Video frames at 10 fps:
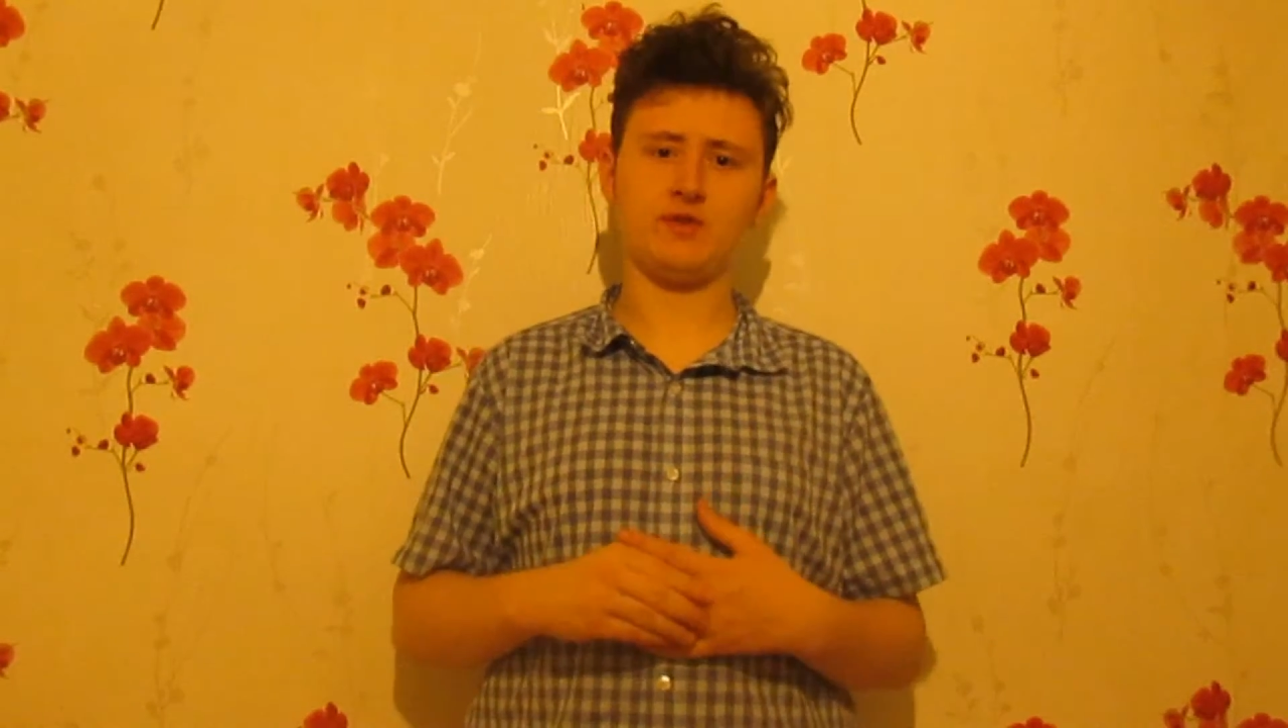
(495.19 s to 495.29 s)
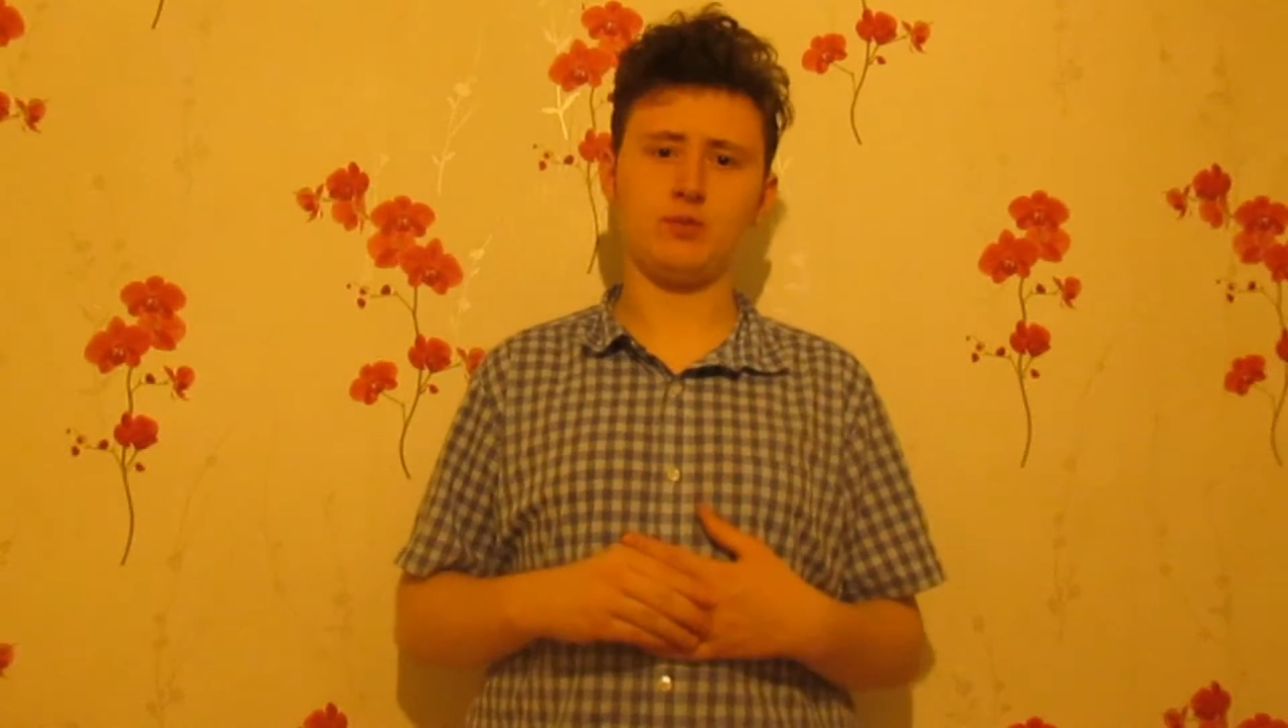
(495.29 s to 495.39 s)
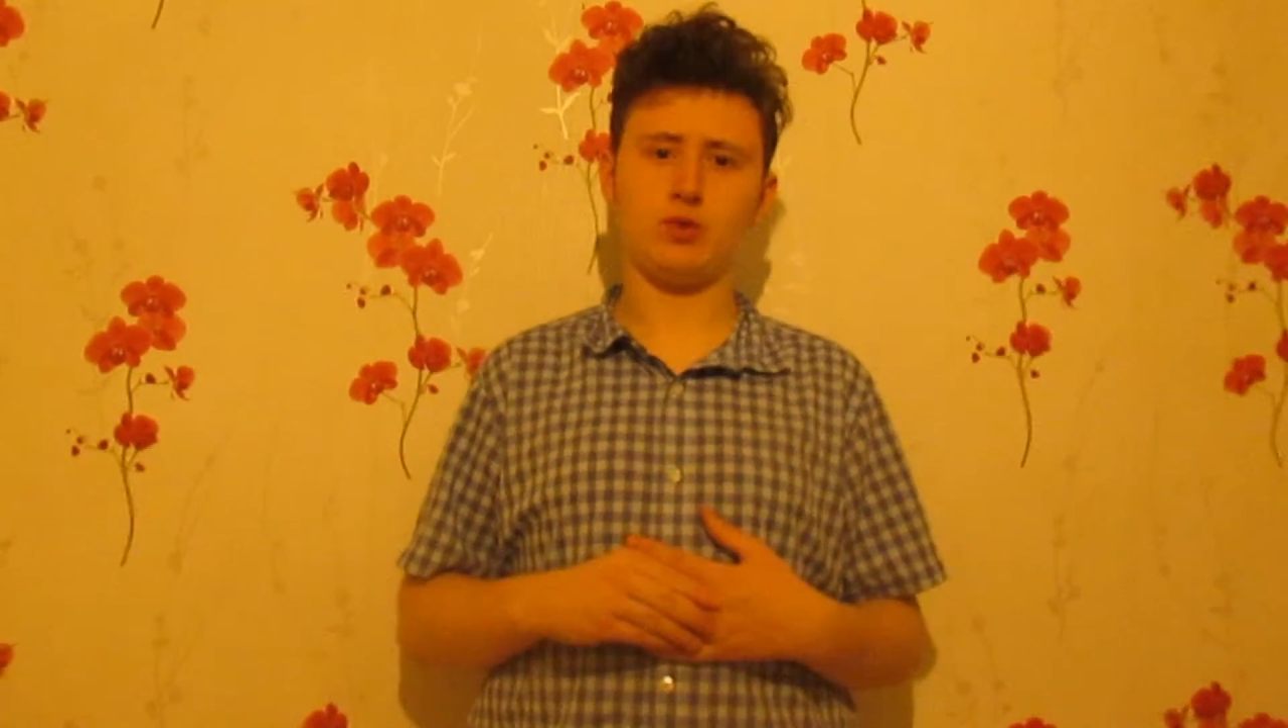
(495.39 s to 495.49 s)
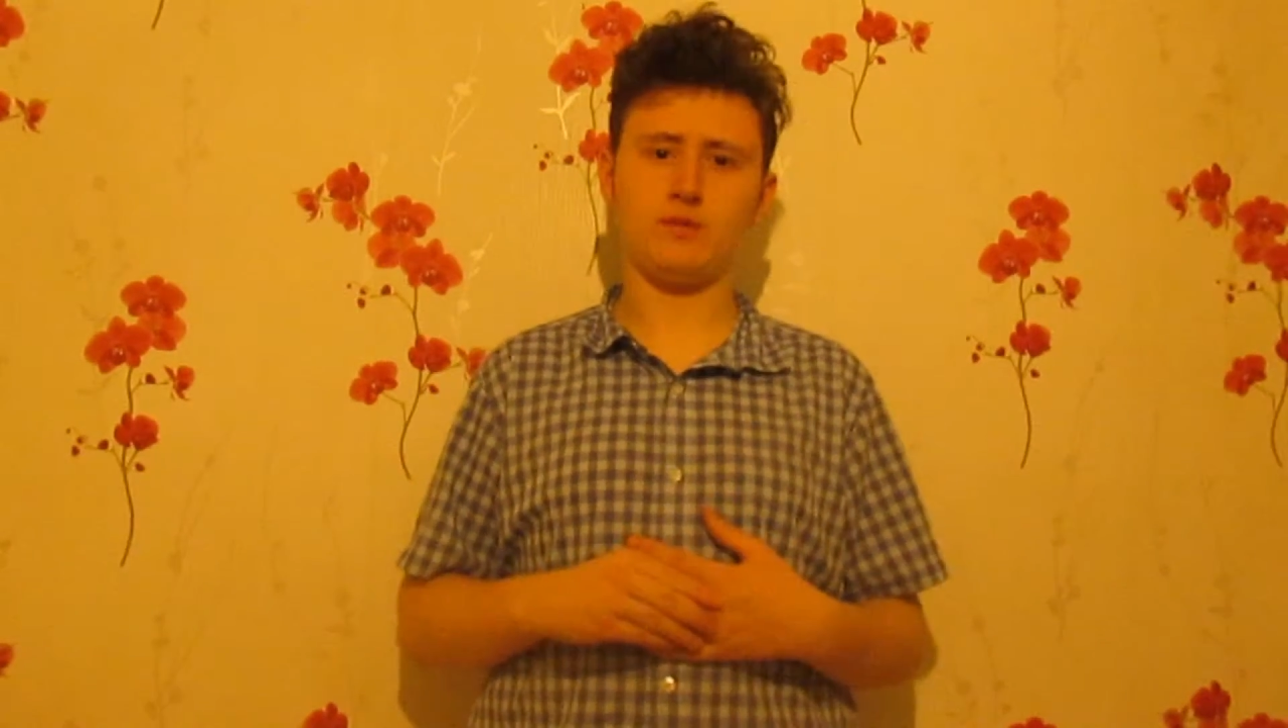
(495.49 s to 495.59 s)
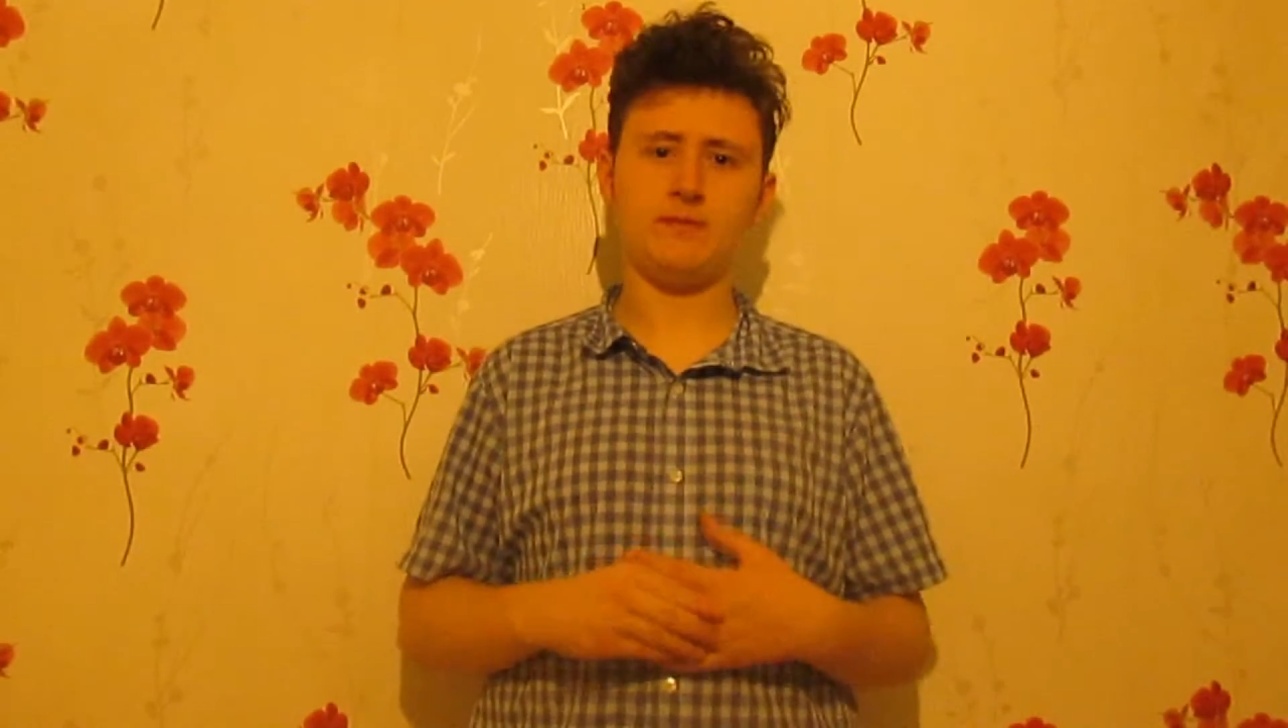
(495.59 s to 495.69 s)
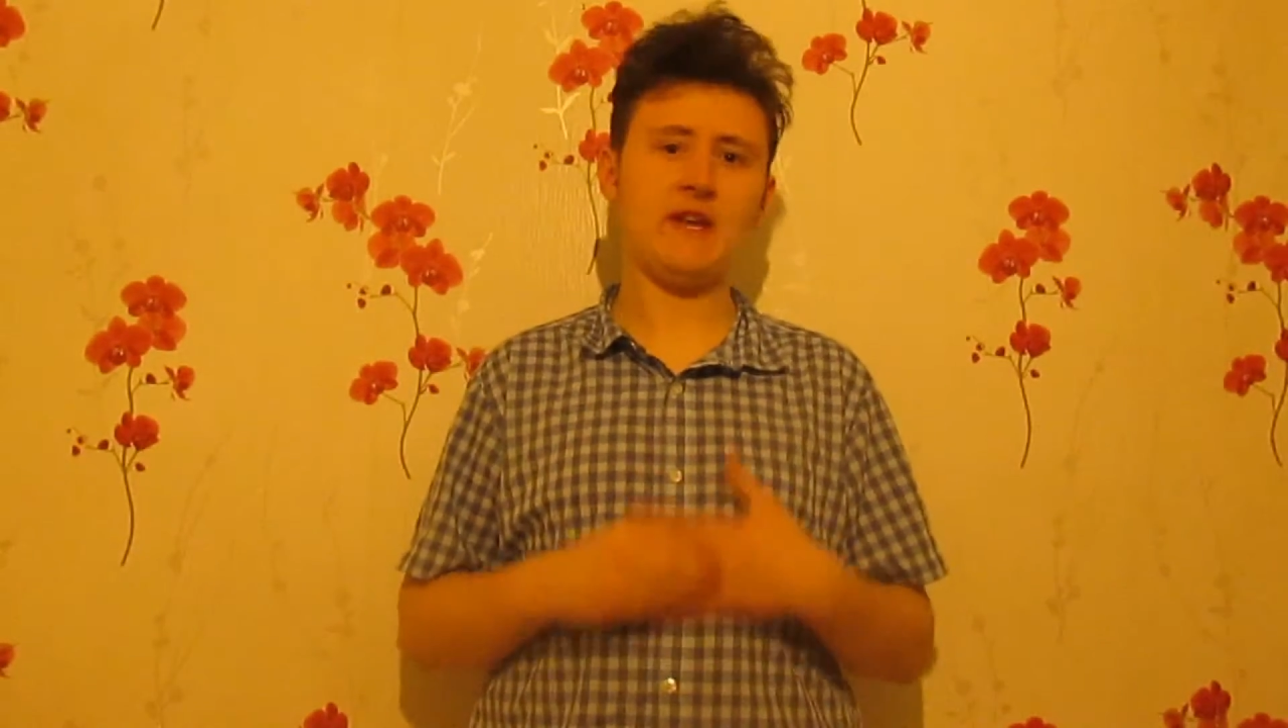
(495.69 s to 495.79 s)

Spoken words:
someone